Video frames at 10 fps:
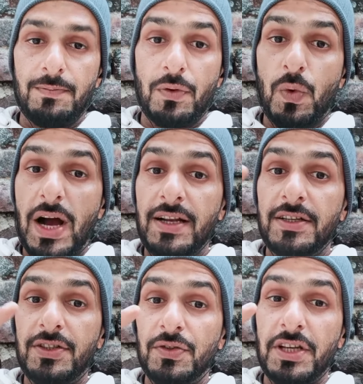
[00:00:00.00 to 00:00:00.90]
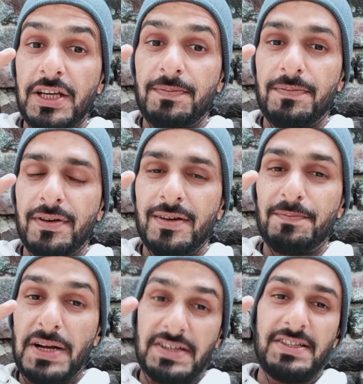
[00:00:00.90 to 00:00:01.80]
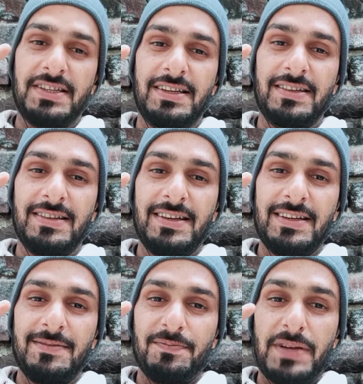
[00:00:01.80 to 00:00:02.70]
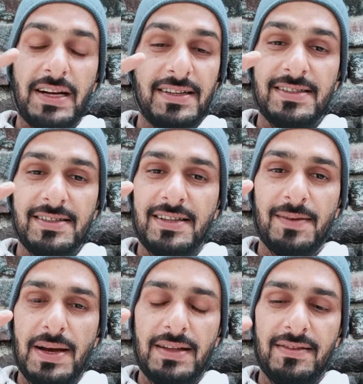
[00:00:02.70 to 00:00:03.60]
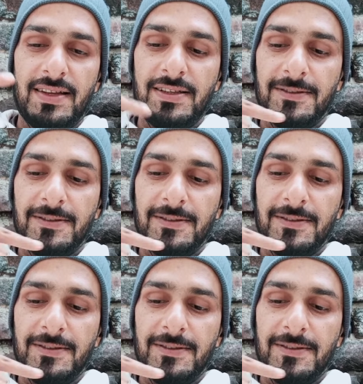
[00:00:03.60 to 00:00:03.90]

provided you keep practicing. Practice is the main thing.